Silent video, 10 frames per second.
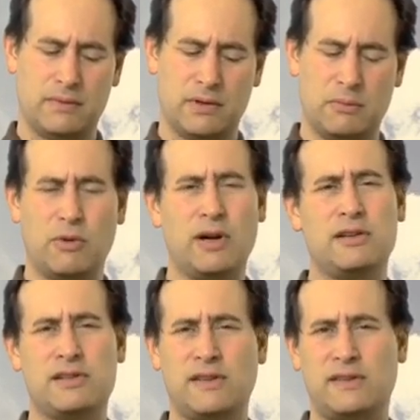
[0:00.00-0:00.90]
Good
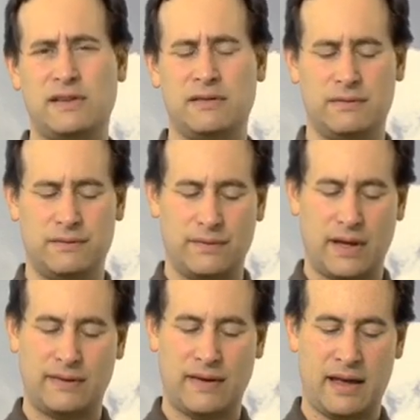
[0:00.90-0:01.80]
morning, Justin,
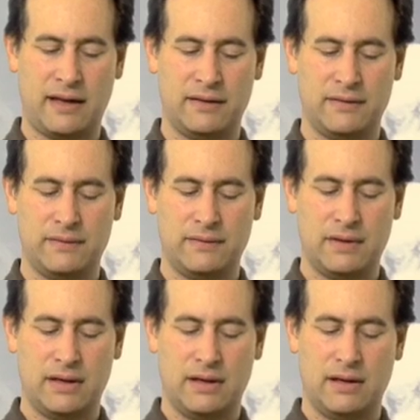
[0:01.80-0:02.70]
I say,
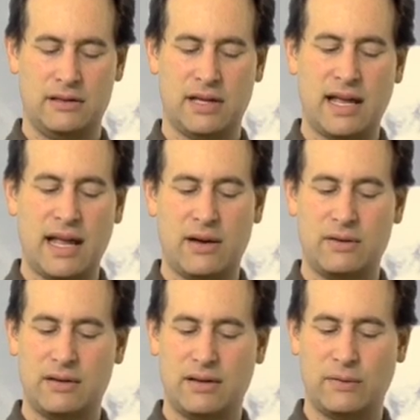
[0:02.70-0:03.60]
checking
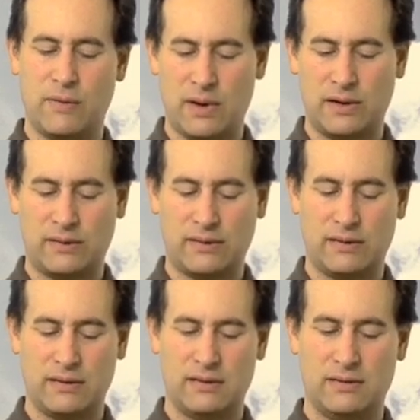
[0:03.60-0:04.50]
out his voice,
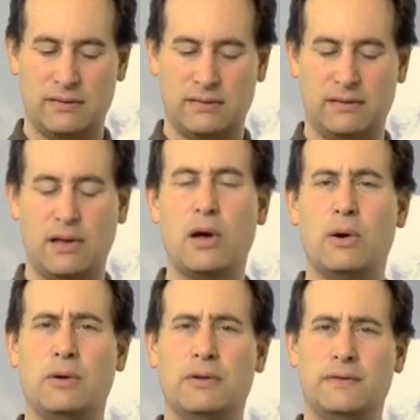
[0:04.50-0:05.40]

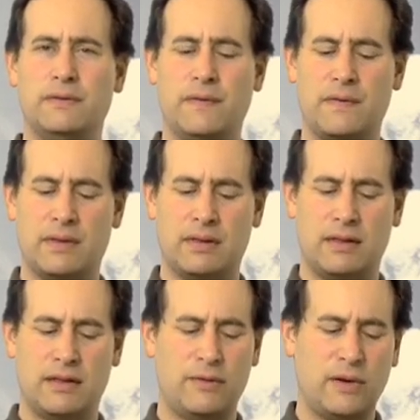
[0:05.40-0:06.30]
low.
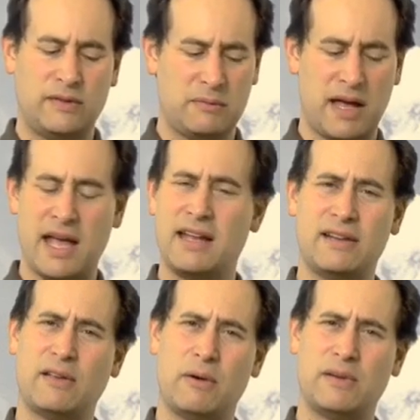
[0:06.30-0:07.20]
The voice in my head
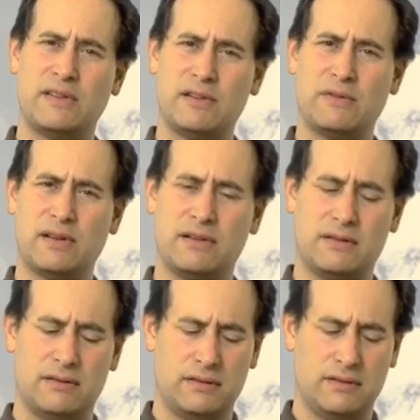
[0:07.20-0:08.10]
is always different.
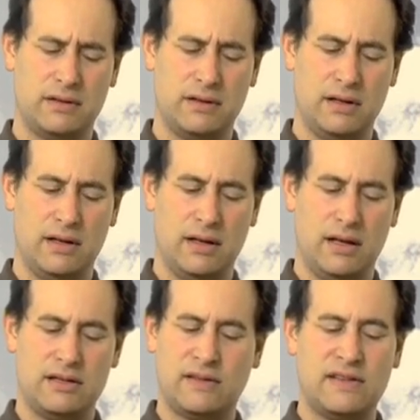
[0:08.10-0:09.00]

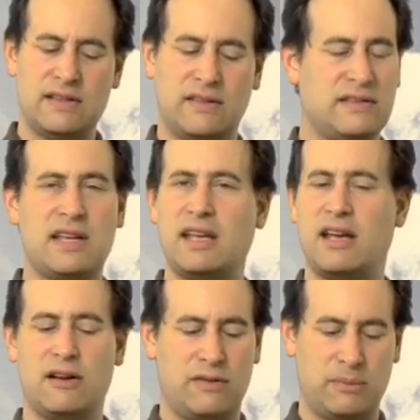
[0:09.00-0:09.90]
Justin doesn't take
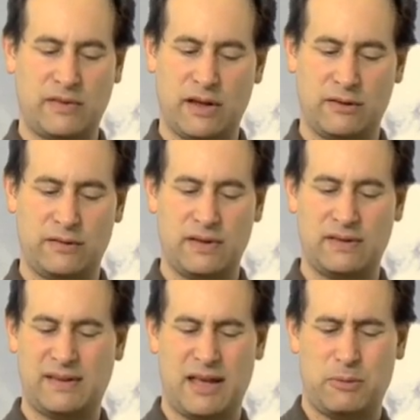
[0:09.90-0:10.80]
care of himself. His
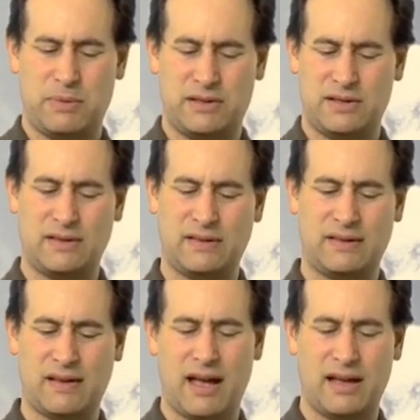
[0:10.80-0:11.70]
scalp itches,
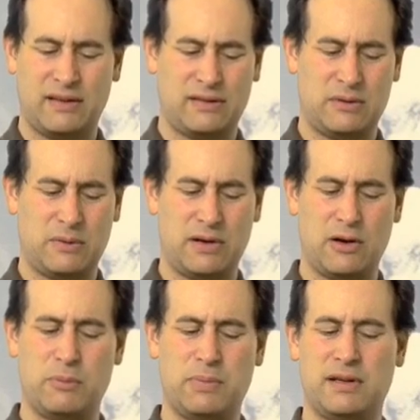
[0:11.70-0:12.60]
his eyes don't want to
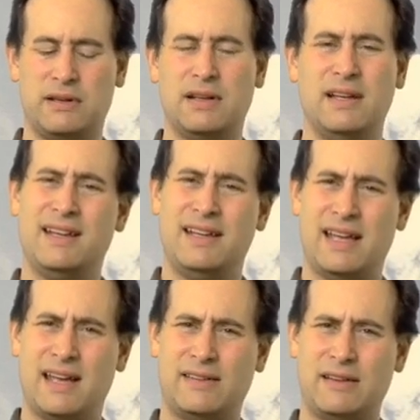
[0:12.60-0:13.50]
open, he
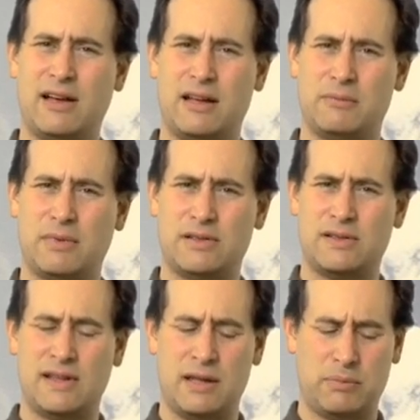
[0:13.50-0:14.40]
hasn't gotten much
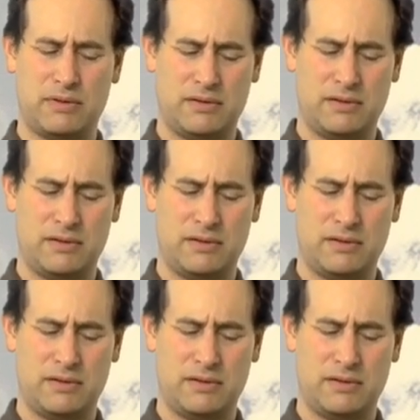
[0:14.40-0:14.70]
sleep.